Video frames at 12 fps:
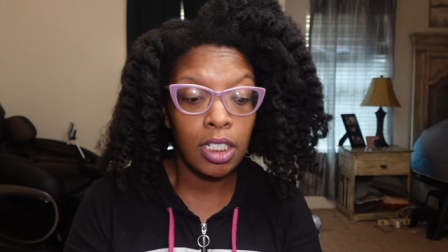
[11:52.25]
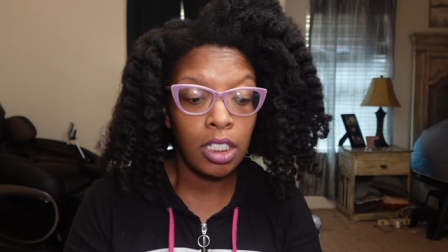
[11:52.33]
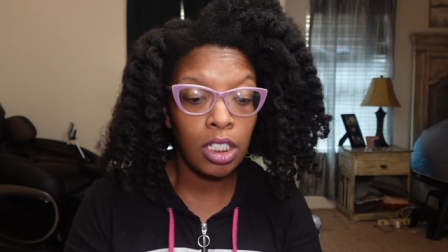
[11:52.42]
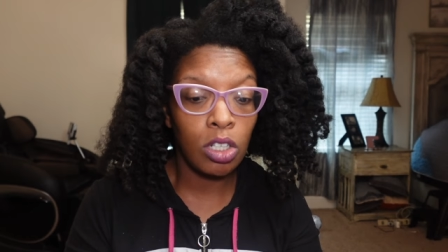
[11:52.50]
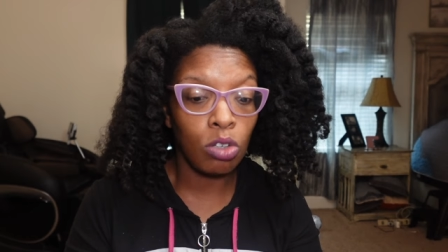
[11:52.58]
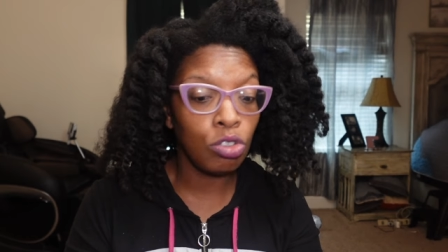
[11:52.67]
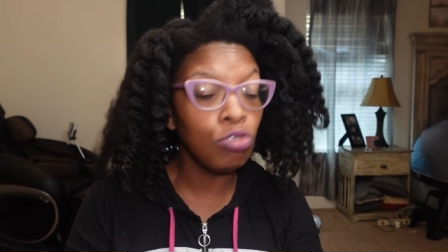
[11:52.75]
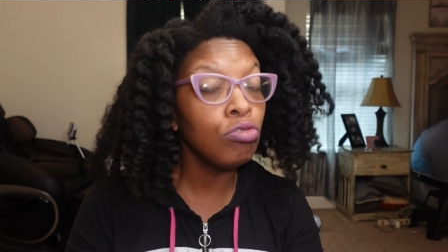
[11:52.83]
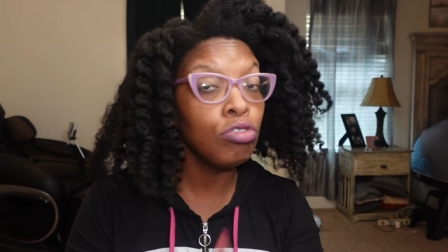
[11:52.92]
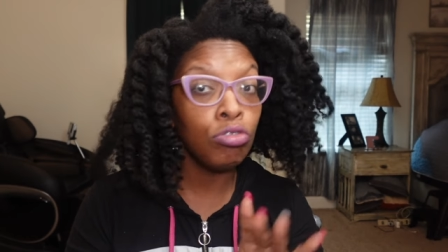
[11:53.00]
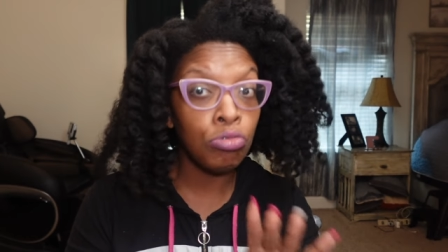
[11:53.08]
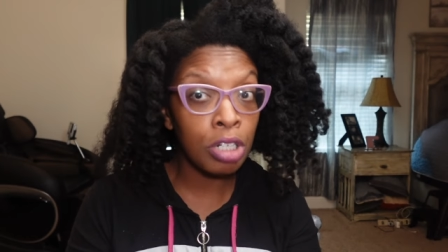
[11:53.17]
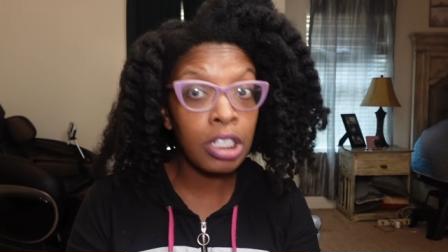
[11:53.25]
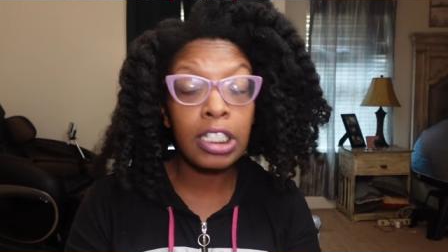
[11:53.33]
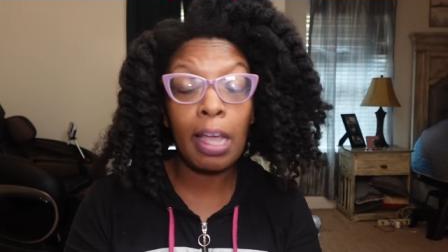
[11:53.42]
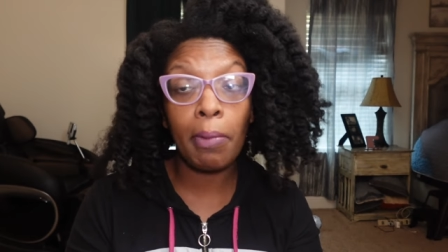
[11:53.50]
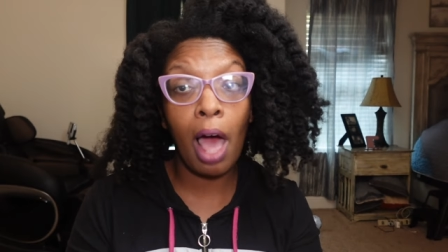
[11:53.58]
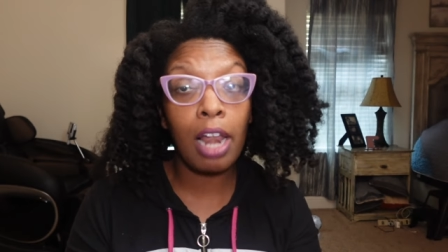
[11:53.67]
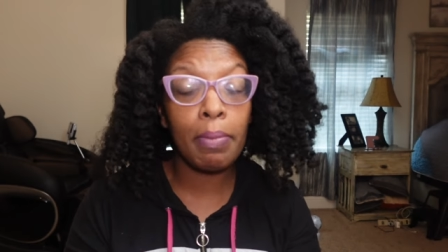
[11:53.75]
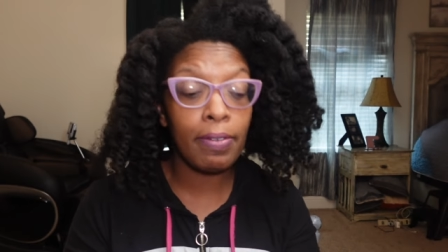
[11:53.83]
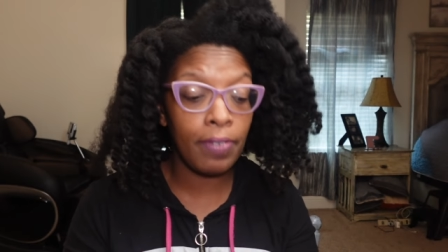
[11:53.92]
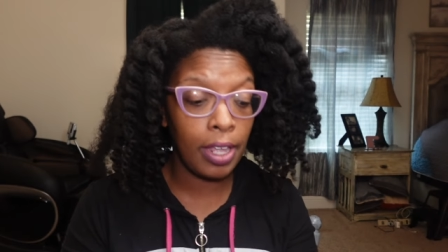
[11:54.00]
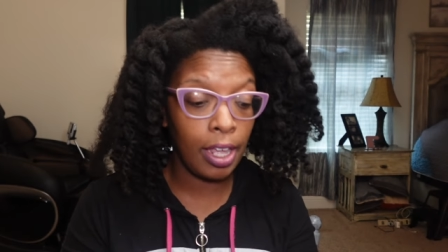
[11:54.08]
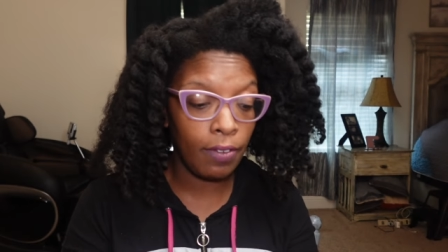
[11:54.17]
So you need to stop calling me
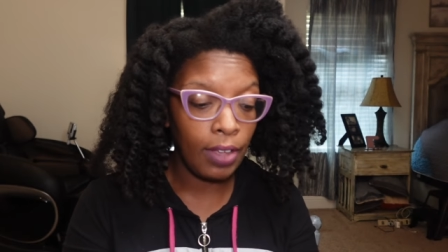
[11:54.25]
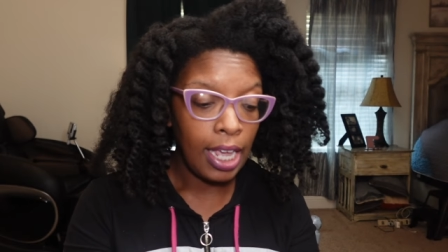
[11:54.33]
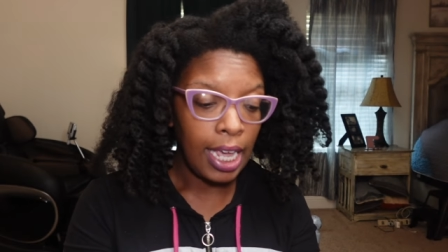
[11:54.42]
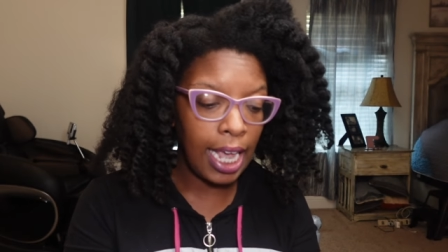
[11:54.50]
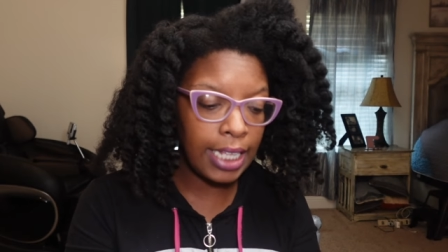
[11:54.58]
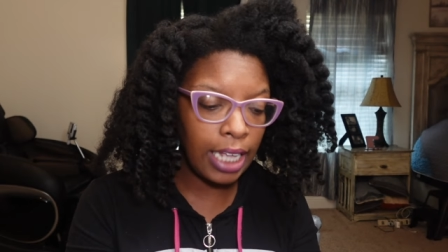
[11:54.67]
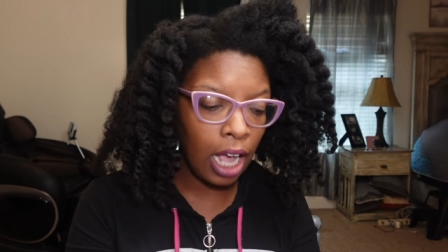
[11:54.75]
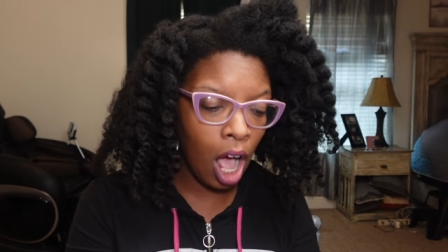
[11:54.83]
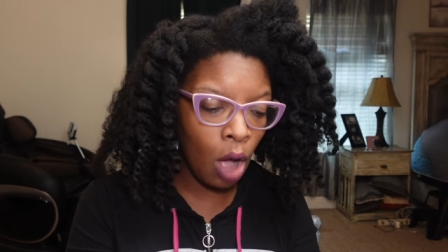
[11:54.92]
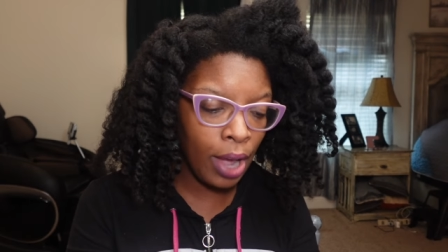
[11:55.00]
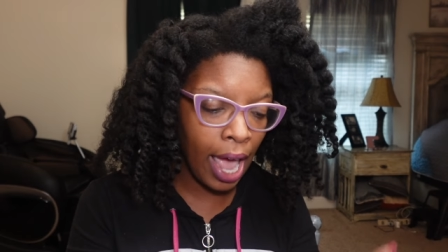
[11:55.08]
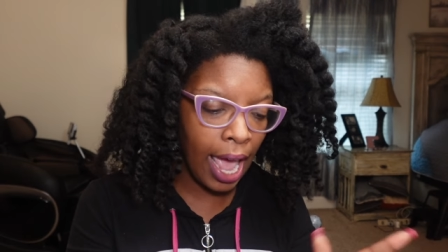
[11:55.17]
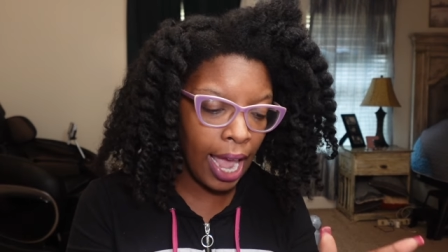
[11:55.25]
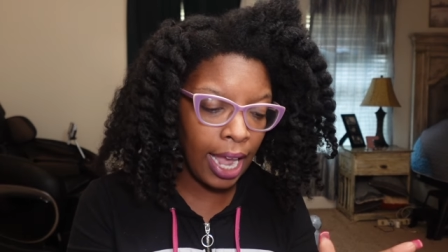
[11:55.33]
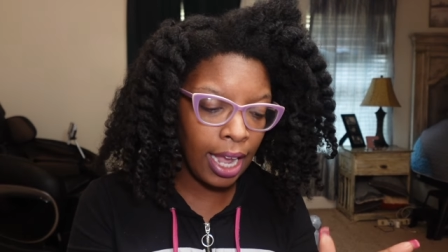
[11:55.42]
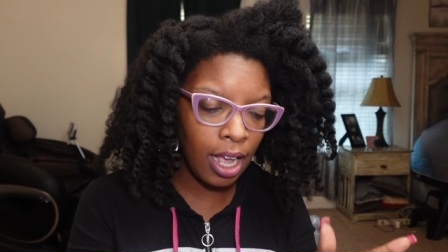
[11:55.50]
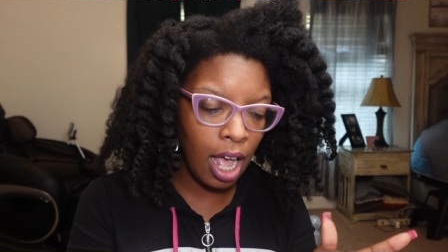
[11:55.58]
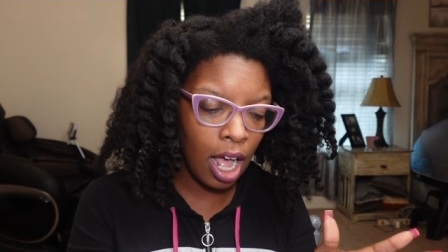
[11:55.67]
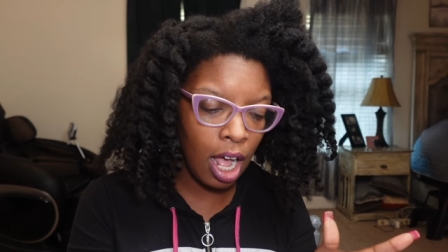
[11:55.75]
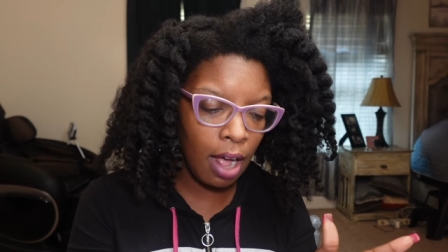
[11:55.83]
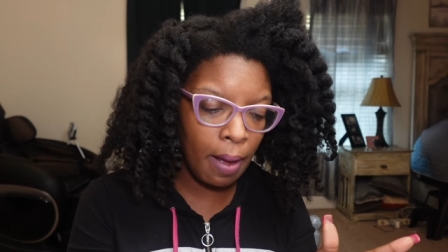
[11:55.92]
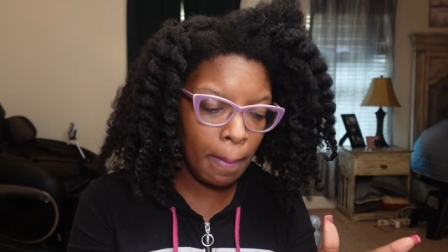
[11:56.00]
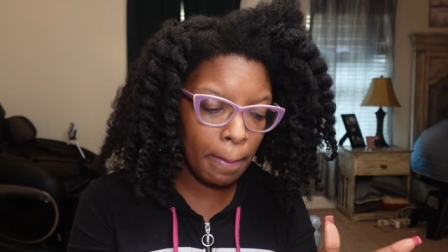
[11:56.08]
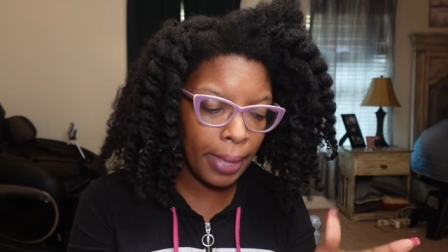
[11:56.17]
Viv. He said, okay,
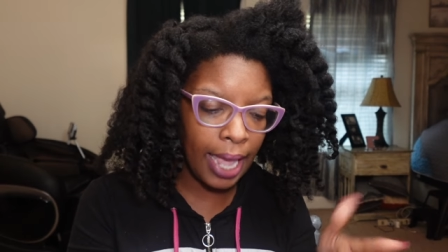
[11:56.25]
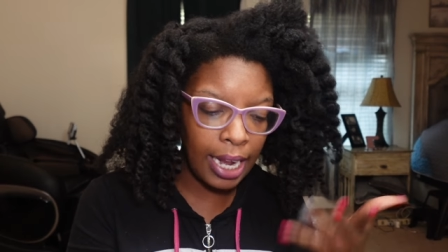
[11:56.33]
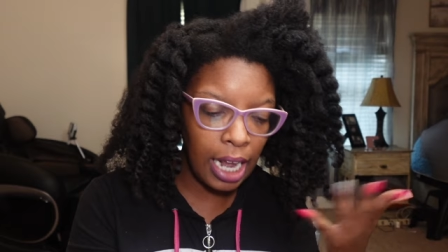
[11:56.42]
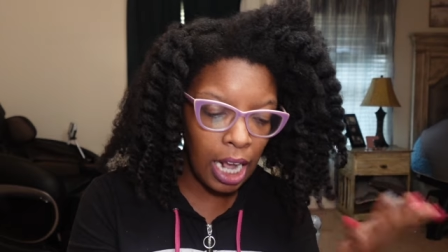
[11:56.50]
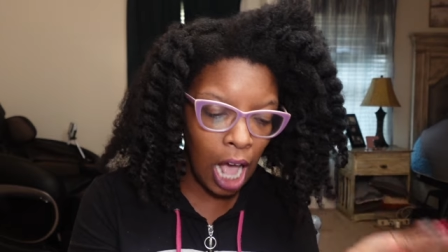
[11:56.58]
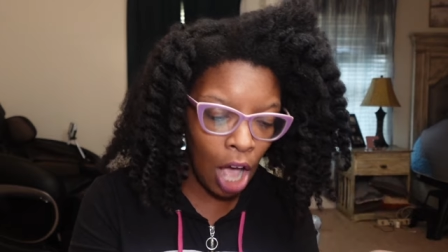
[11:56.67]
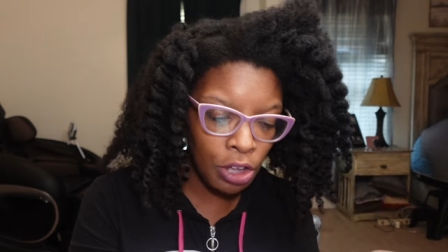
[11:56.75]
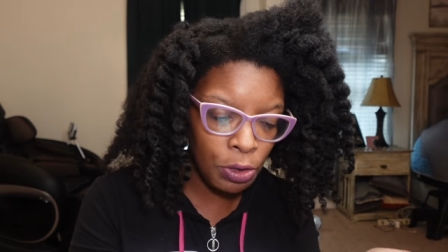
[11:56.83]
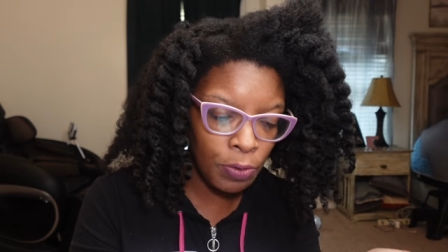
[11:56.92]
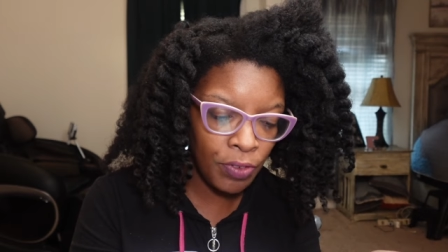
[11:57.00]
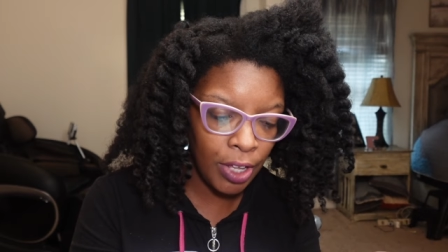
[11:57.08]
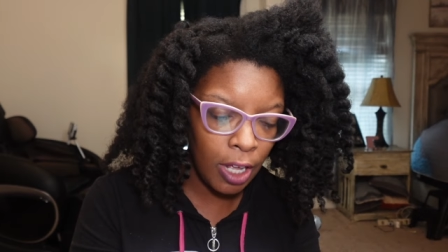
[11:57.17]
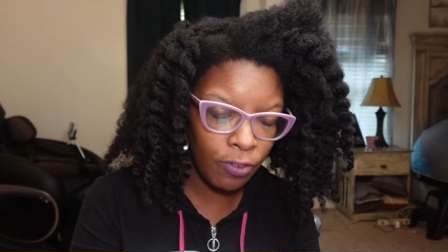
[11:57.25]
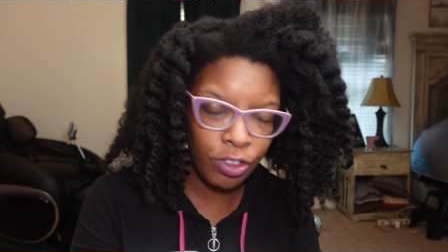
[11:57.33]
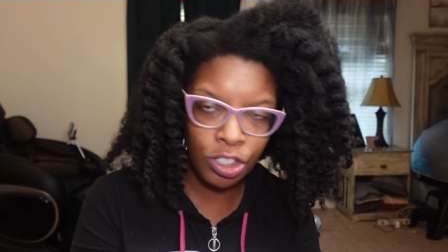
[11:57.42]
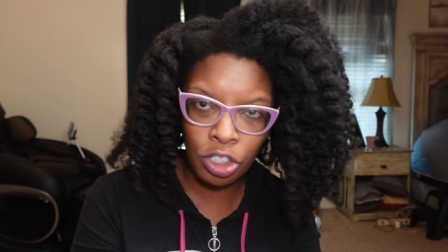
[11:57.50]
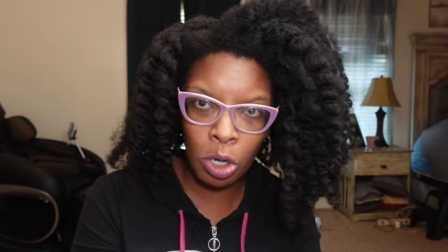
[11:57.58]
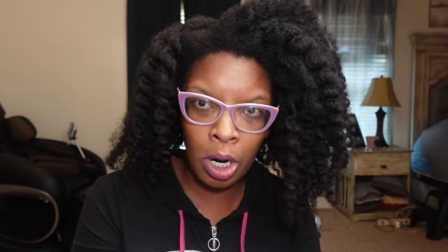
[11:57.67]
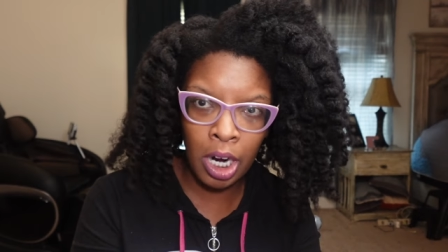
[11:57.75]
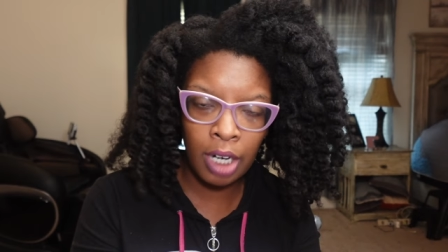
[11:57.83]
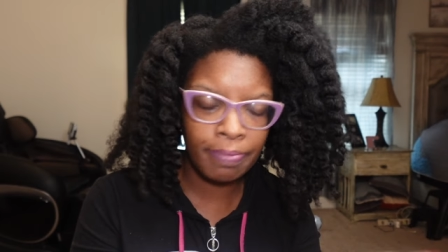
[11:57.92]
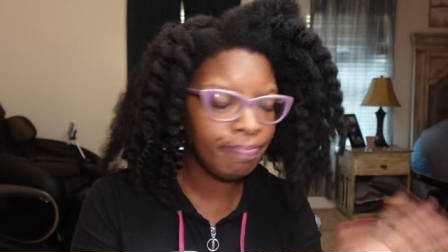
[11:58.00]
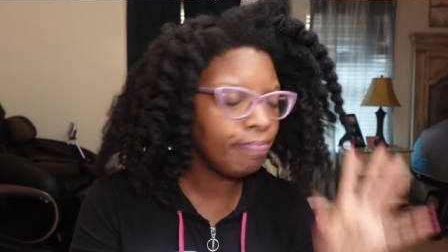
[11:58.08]
um, can I call you Viv for short?